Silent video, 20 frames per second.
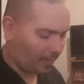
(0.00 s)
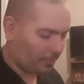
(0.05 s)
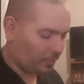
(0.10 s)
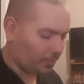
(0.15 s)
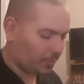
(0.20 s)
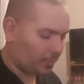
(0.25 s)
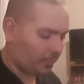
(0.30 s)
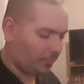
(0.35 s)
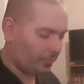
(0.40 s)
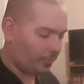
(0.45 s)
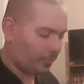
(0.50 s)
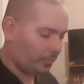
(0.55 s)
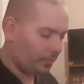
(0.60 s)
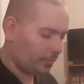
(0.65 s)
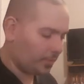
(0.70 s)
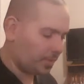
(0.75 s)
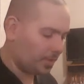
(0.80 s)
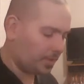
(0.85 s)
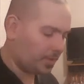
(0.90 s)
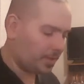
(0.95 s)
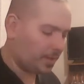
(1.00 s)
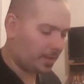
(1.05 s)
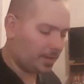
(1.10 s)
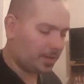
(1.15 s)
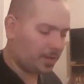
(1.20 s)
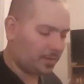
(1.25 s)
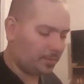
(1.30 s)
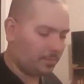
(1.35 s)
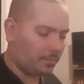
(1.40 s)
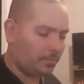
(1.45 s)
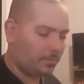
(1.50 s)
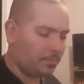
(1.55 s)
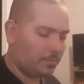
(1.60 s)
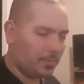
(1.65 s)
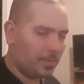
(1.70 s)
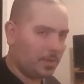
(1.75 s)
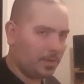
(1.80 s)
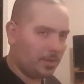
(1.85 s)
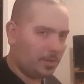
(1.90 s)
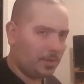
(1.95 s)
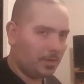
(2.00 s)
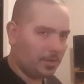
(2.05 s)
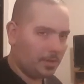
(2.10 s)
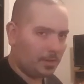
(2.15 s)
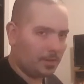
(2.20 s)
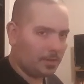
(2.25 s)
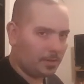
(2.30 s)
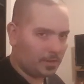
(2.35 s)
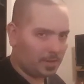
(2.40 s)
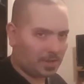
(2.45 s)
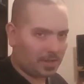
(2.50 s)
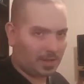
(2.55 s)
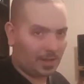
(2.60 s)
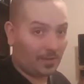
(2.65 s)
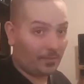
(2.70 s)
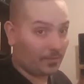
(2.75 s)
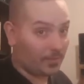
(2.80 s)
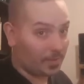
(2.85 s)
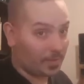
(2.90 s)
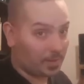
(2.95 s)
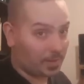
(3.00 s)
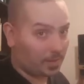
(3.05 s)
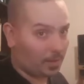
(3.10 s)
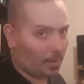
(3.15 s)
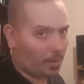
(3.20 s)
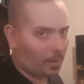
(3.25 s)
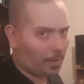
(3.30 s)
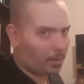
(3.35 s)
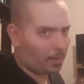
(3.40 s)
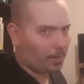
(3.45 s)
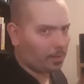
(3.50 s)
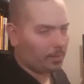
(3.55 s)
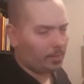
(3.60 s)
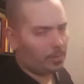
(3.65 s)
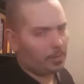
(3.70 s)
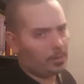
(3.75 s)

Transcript: a couple of screws. It's got some stuff in the stock,